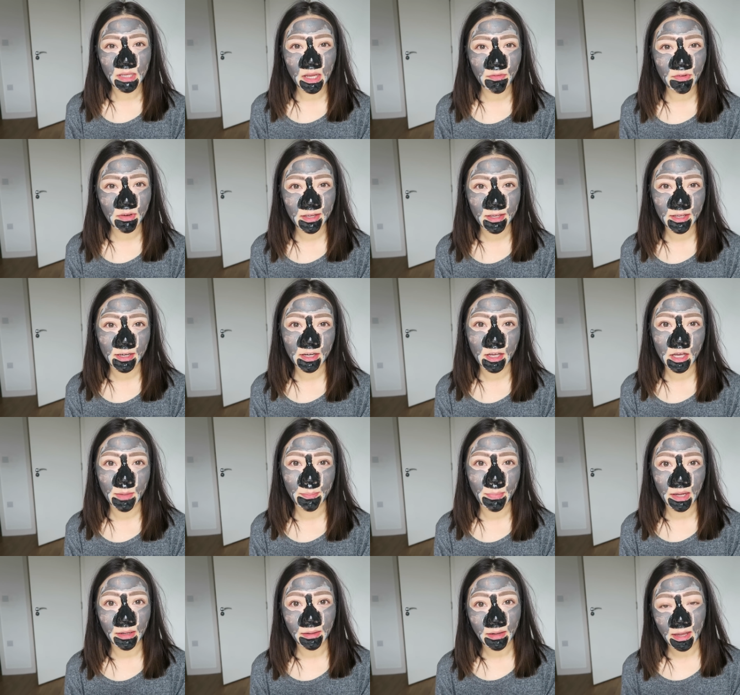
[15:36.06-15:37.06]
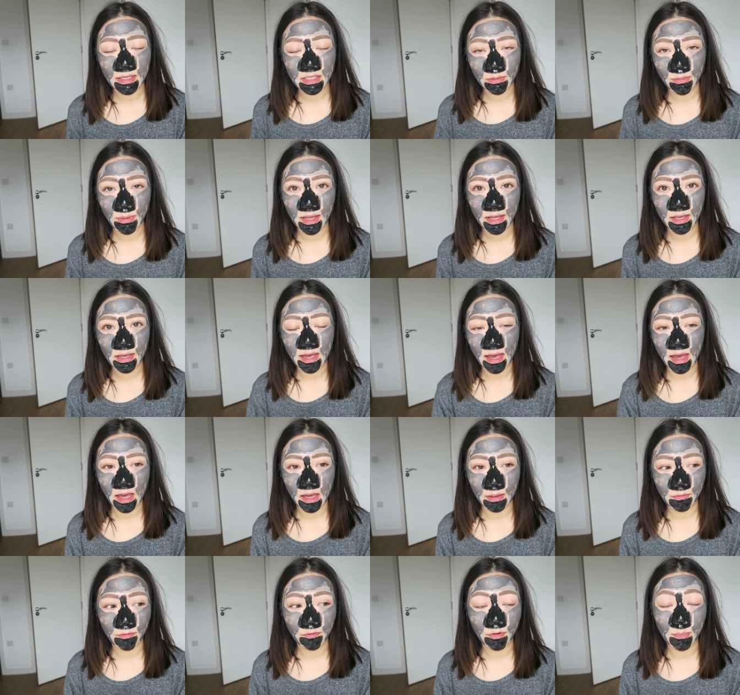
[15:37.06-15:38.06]
Definitely going to go back next week
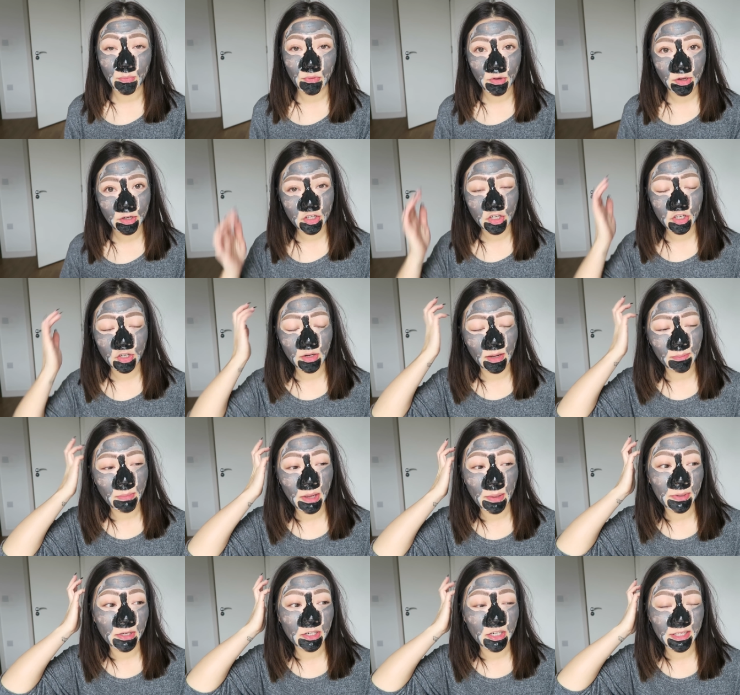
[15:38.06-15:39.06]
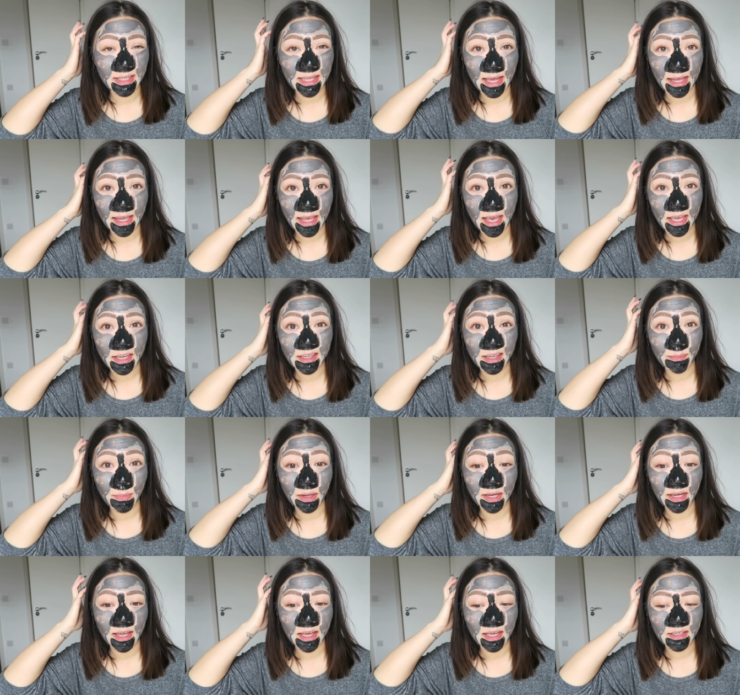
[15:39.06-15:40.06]
um, for brunch. Maybe just take Aiden,
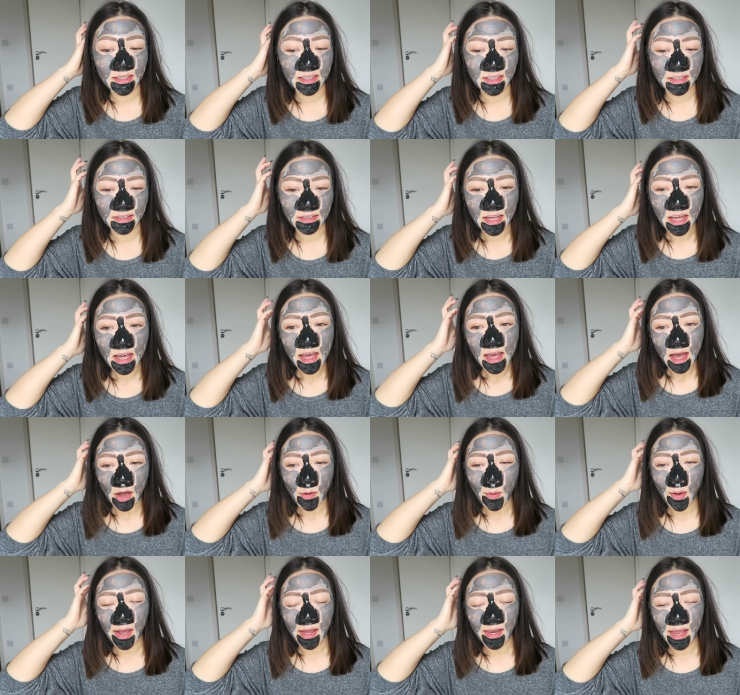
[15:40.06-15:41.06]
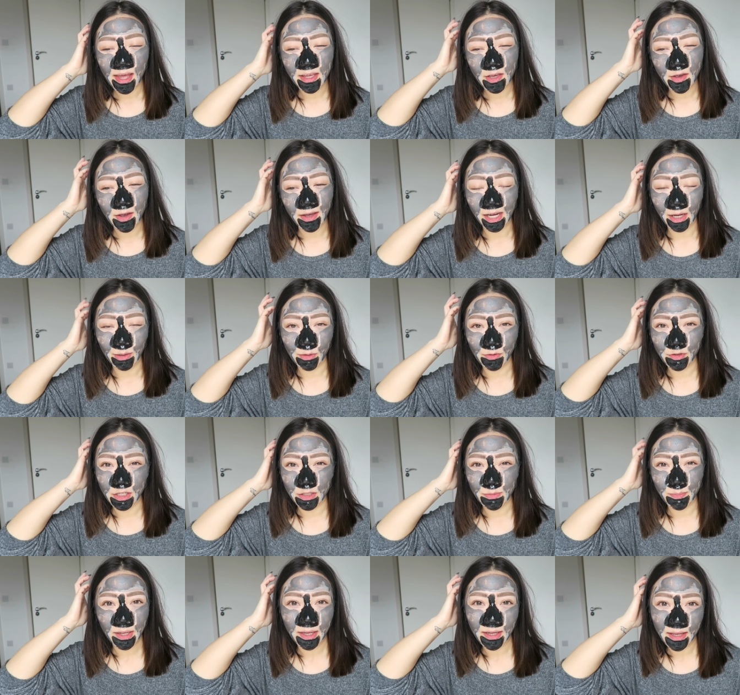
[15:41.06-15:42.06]
me and Aiden. I quite like going out with
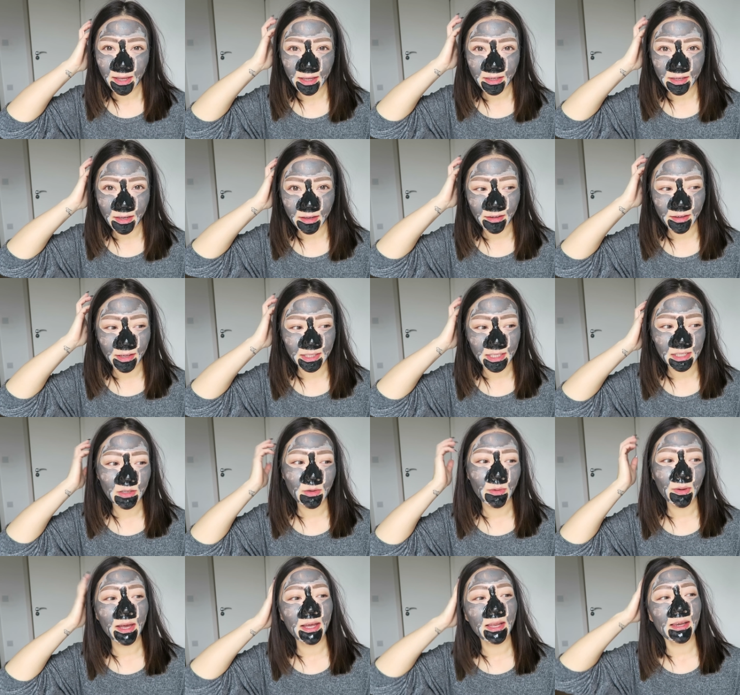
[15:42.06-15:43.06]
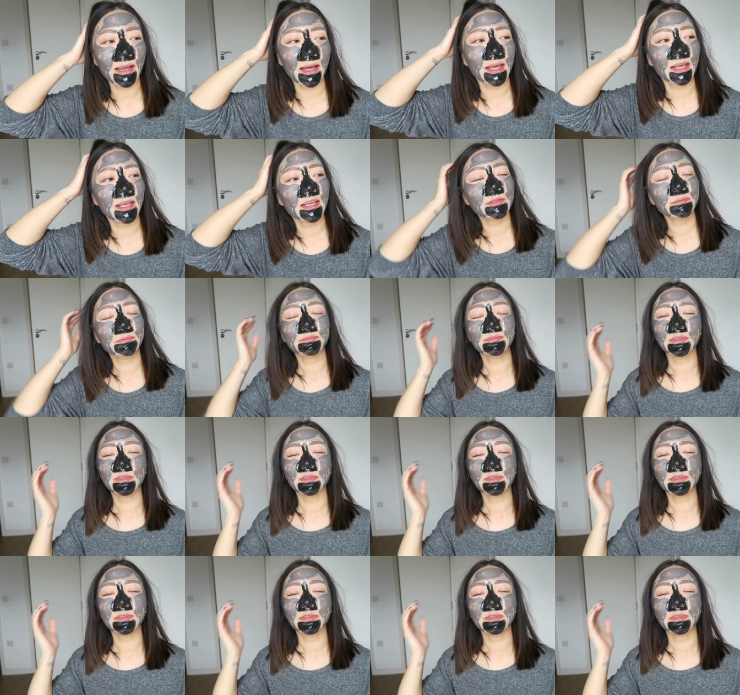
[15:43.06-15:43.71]
just me and Aiden because it's quite like